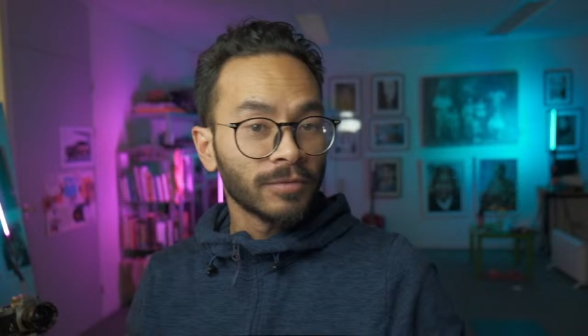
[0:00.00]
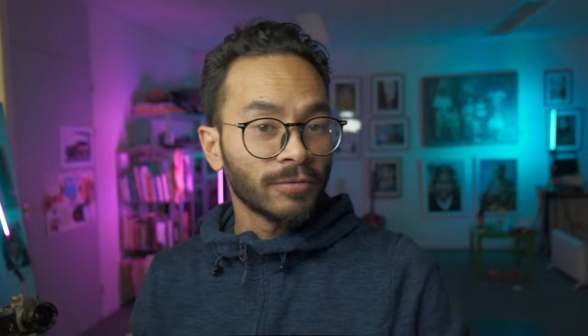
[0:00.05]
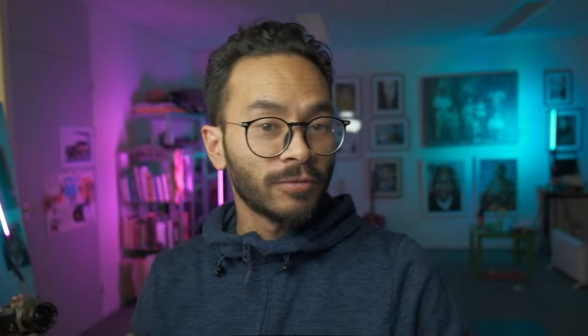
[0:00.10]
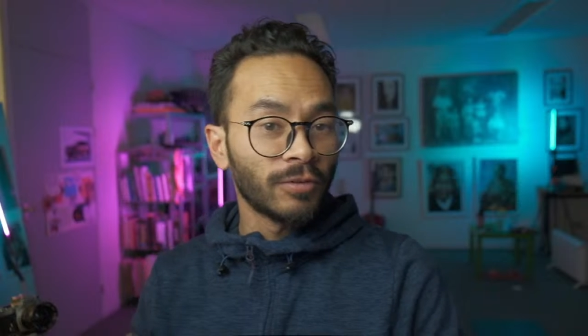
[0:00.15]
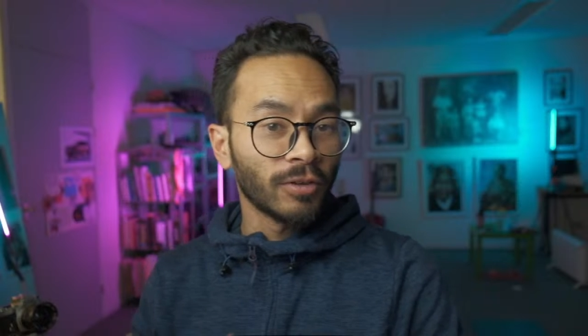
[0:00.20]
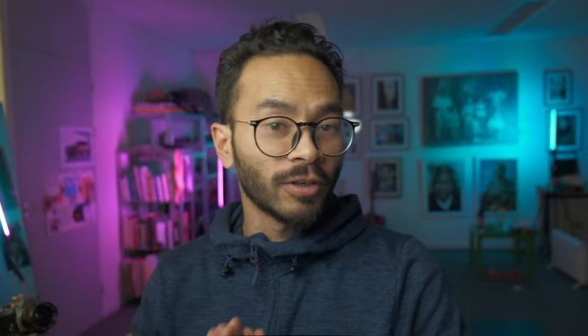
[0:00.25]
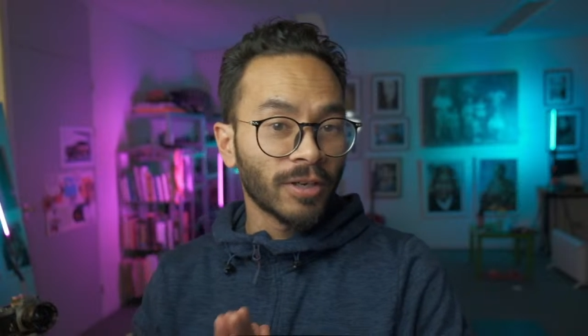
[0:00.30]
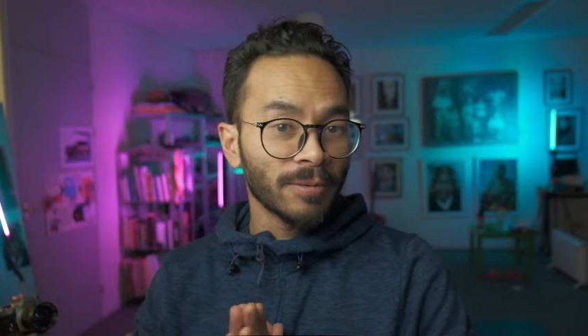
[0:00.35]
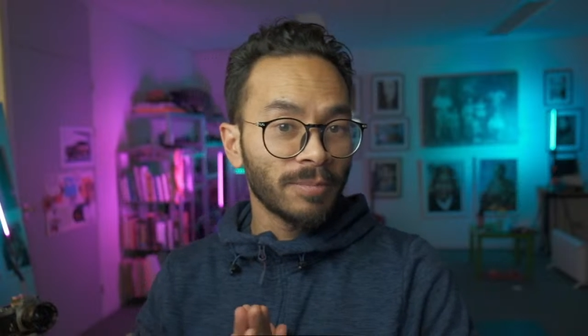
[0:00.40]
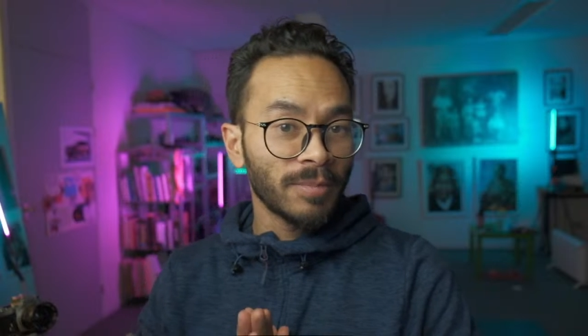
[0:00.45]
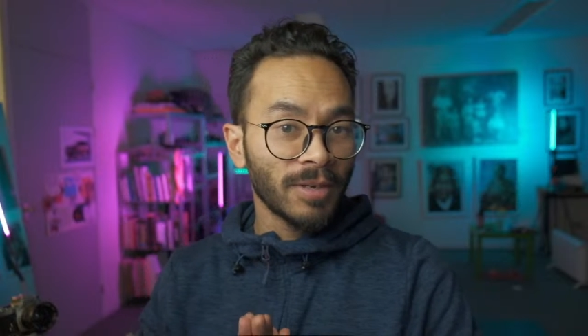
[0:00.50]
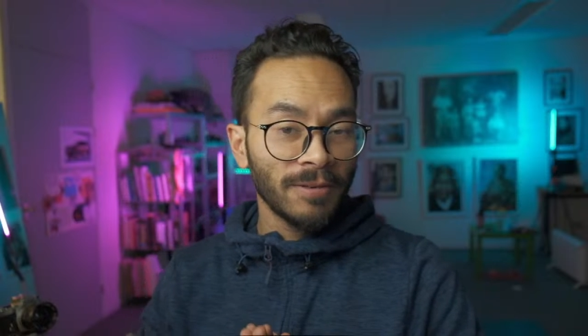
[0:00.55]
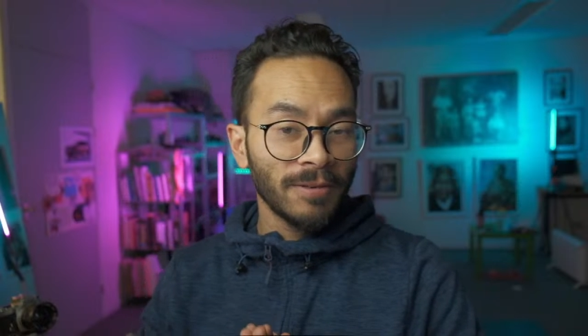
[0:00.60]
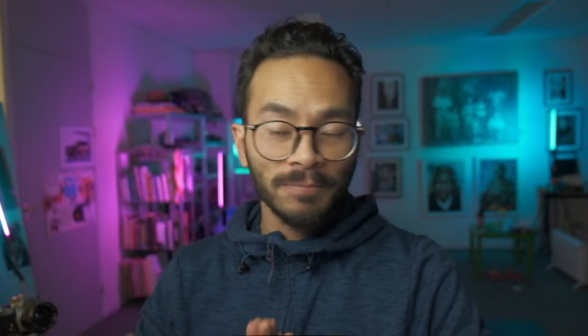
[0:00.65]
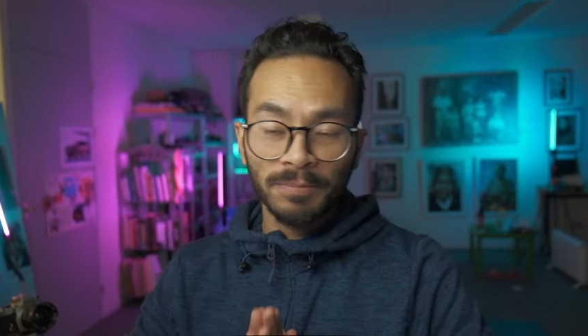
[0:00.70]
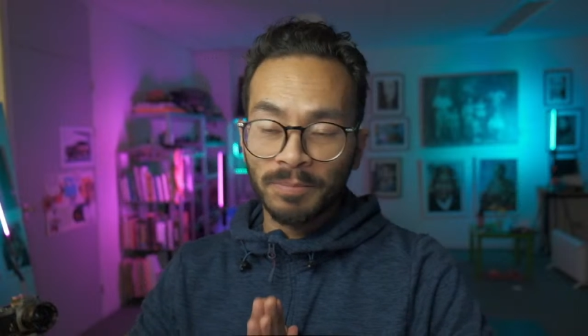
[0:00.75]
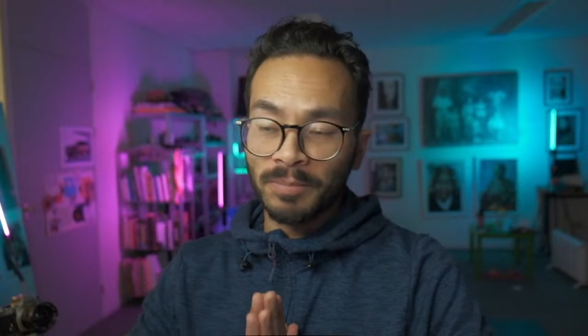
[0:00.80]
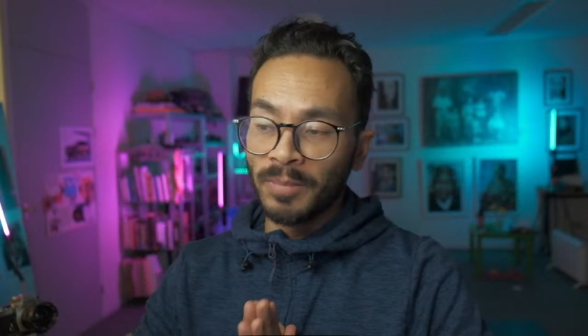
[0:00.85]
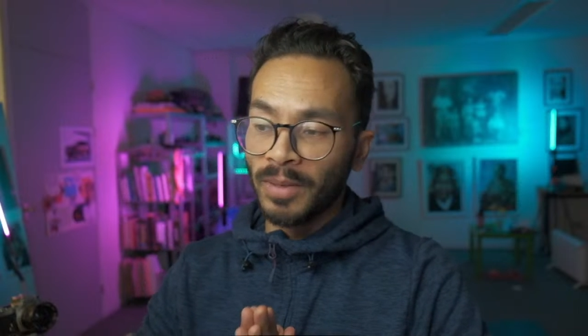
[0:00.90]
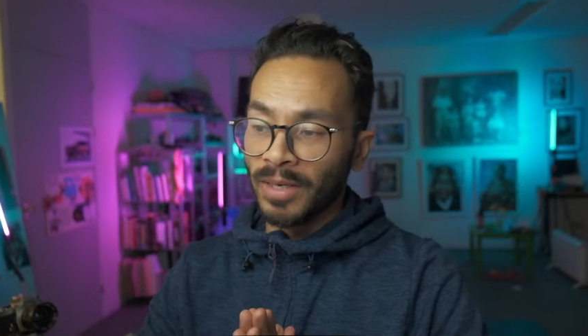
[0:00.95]
Forgive me,
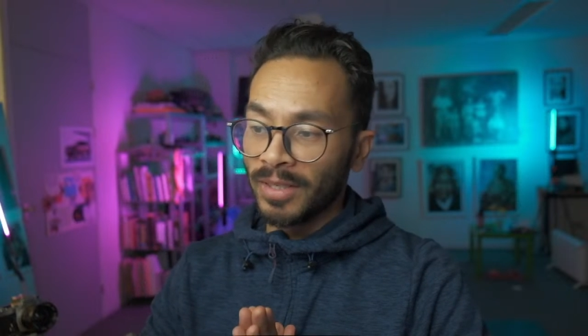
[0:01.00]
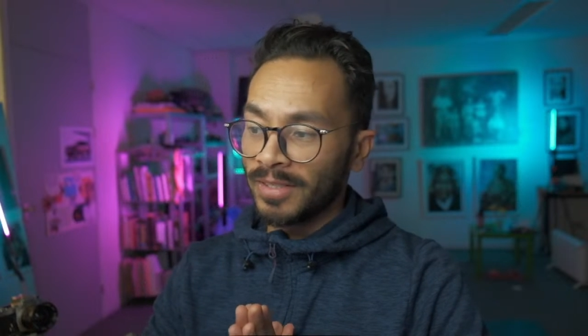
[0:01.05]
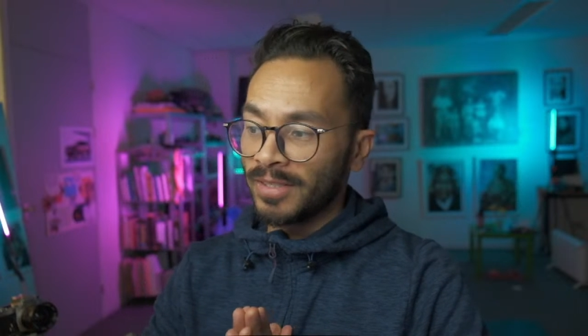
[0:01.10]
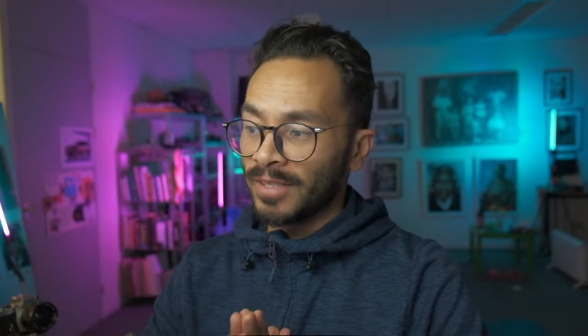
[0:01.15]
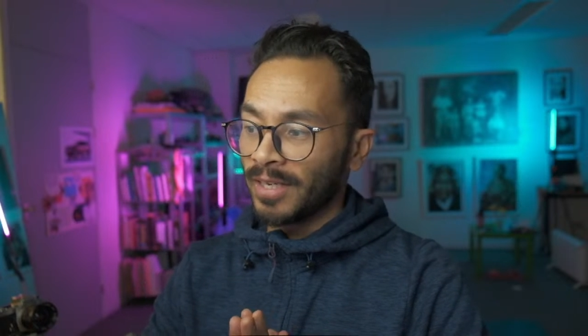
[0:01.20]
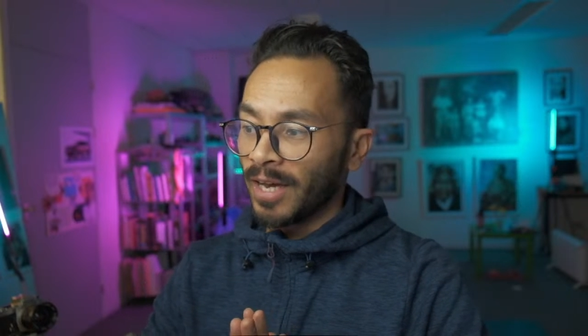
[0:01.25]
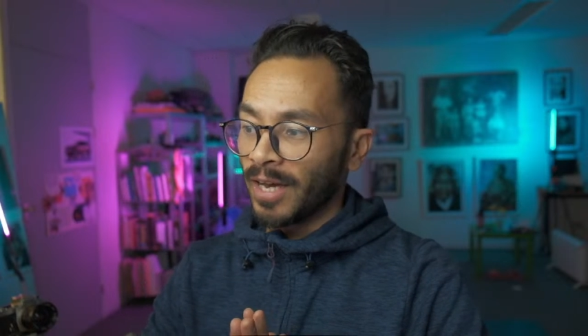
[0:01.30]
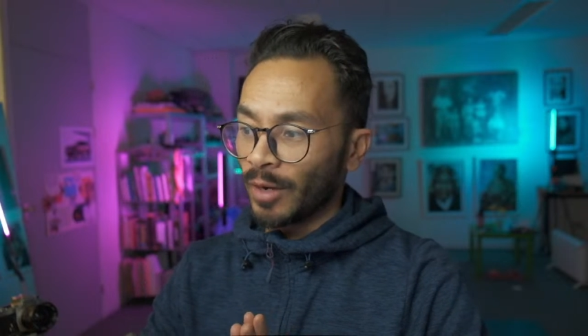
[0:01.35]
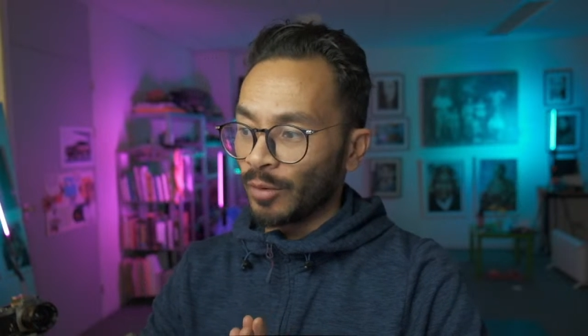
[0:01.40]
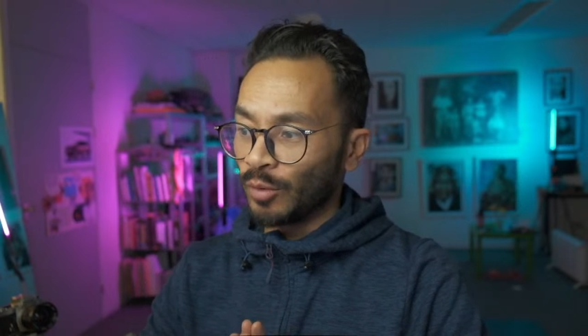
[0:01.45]
but I